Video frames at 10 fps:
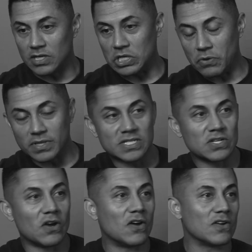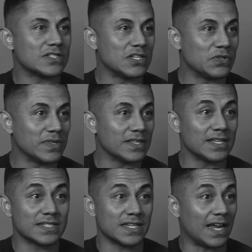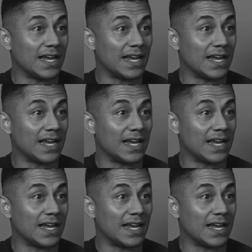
knowing the songs and doing the things, and